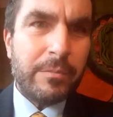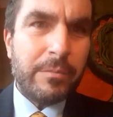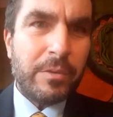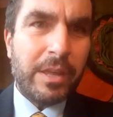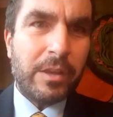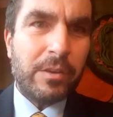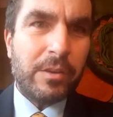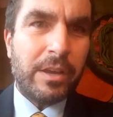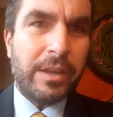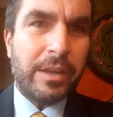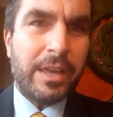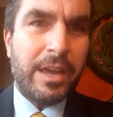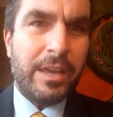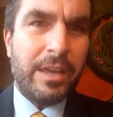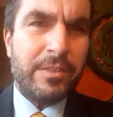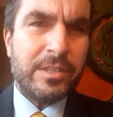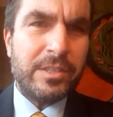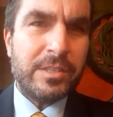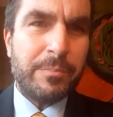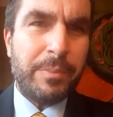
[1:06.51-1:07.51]
I'm like,
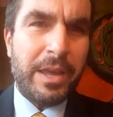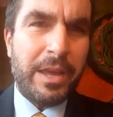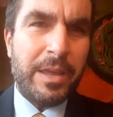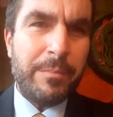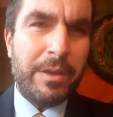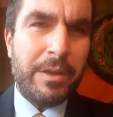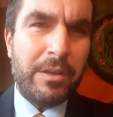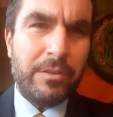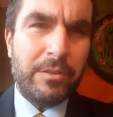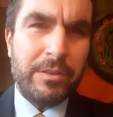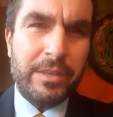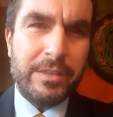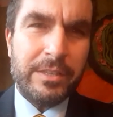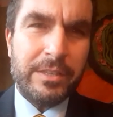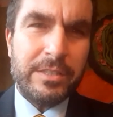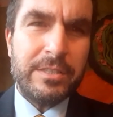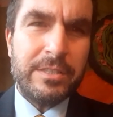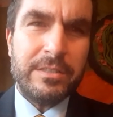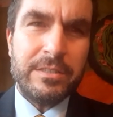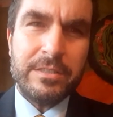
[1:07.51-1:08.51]
okay, there's a Paymail thing.
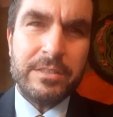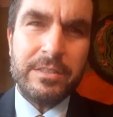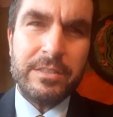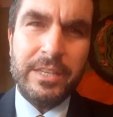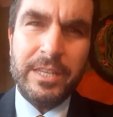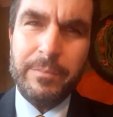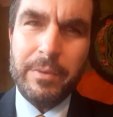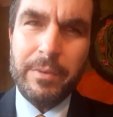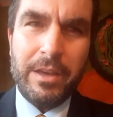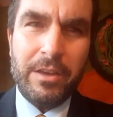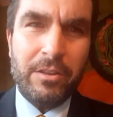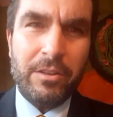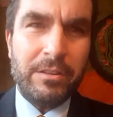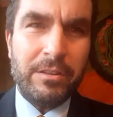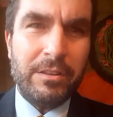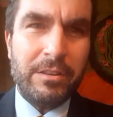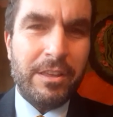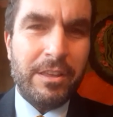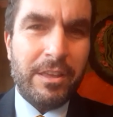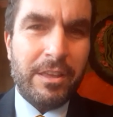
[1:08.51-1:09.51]
This is email.
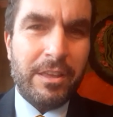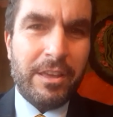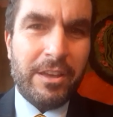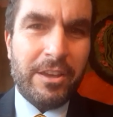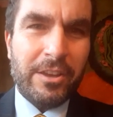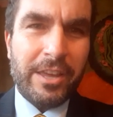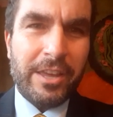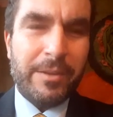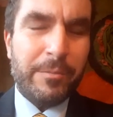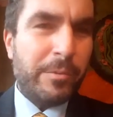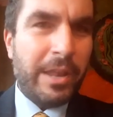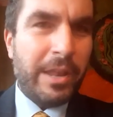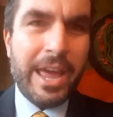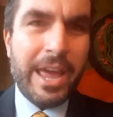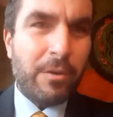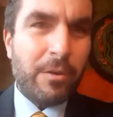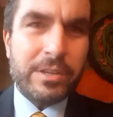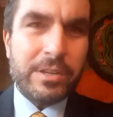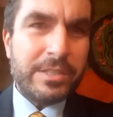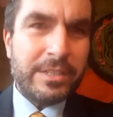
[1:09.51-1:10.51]
Okay, but
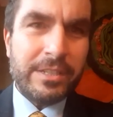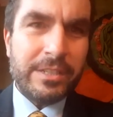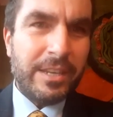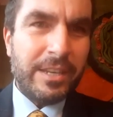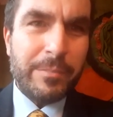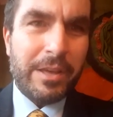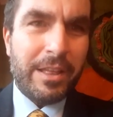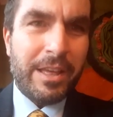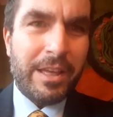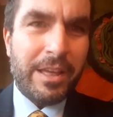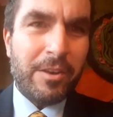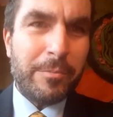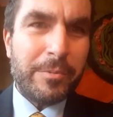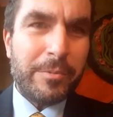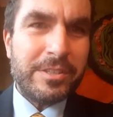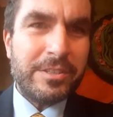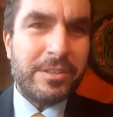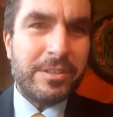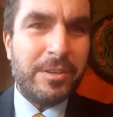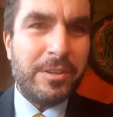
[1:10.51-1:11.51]
how do I send an email? How do I
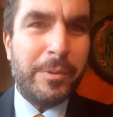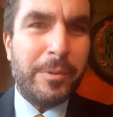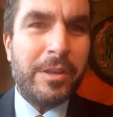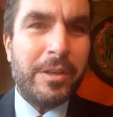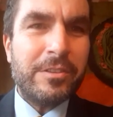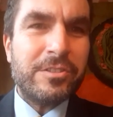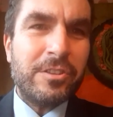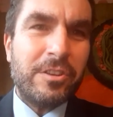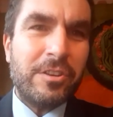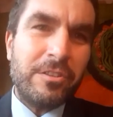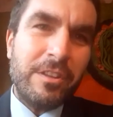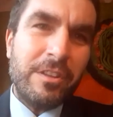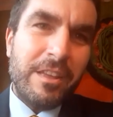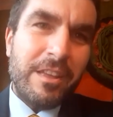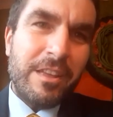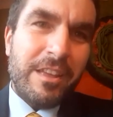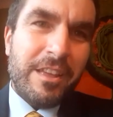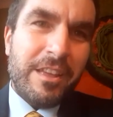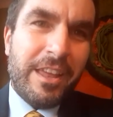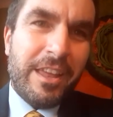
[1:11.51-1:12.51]
send an email? So
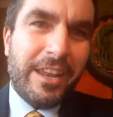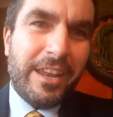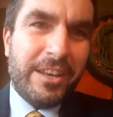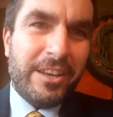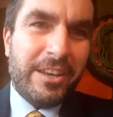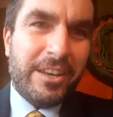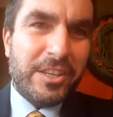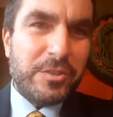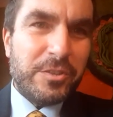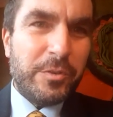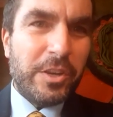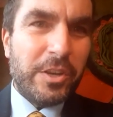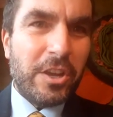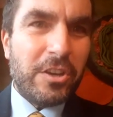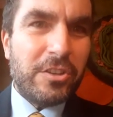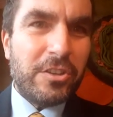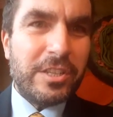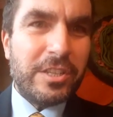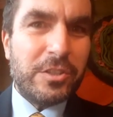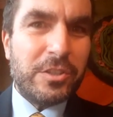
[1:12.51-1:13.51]
in his
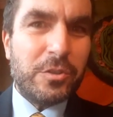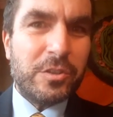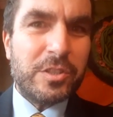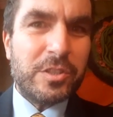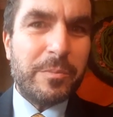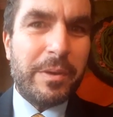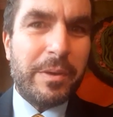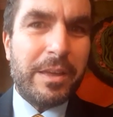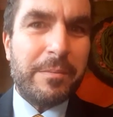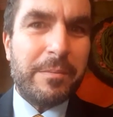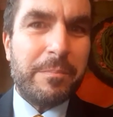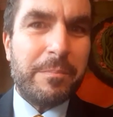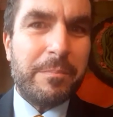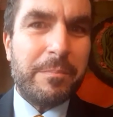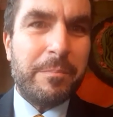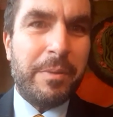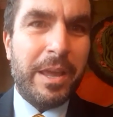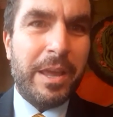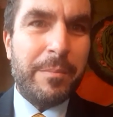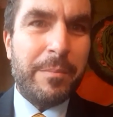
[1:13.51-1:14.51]
videos, he talks about
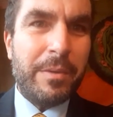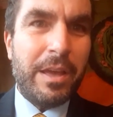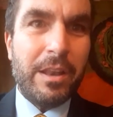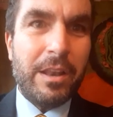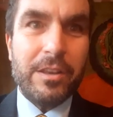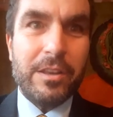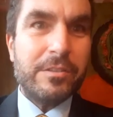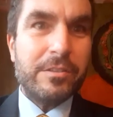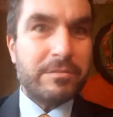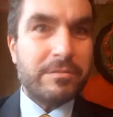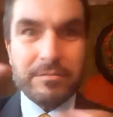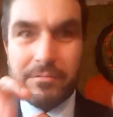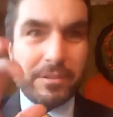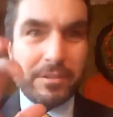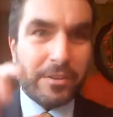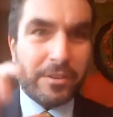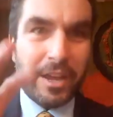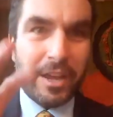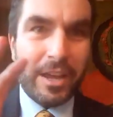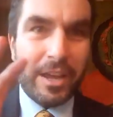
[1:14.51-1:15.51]
Paymail, and
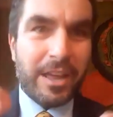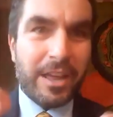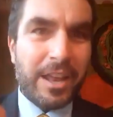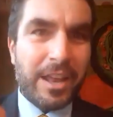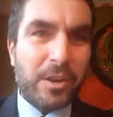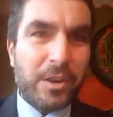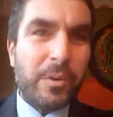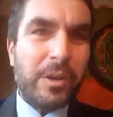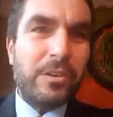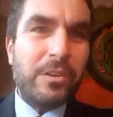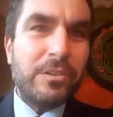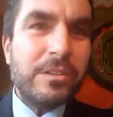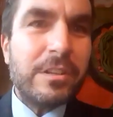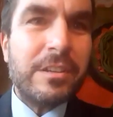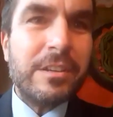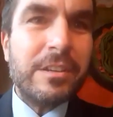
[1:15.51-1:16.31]
okay, I had a quick look.